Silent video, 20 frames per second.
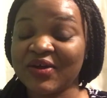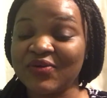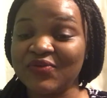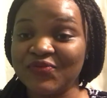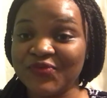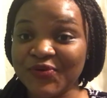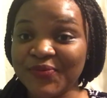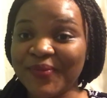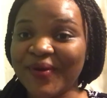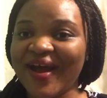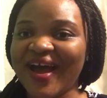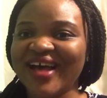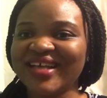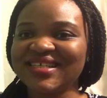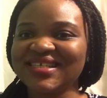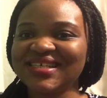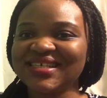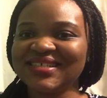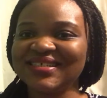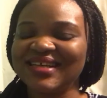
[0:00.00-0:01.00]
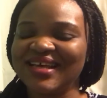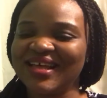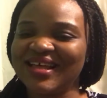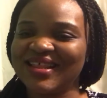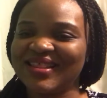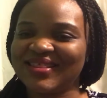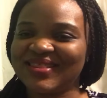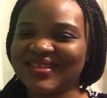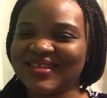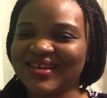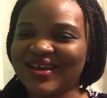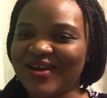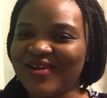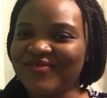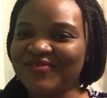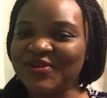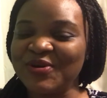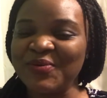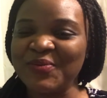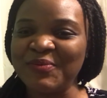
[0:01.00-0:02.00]
Rumor has it, the
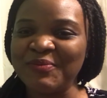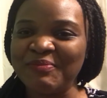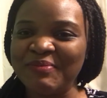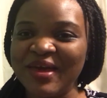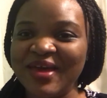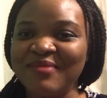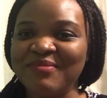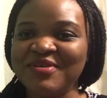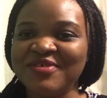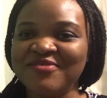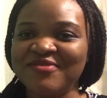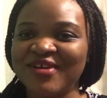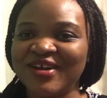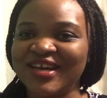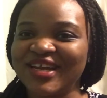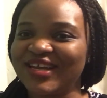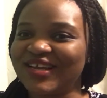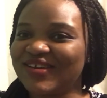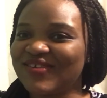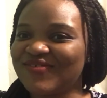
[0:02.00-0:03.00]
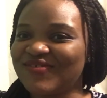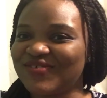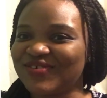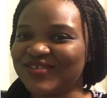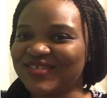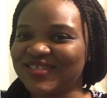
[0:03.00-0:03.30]
governor may be running for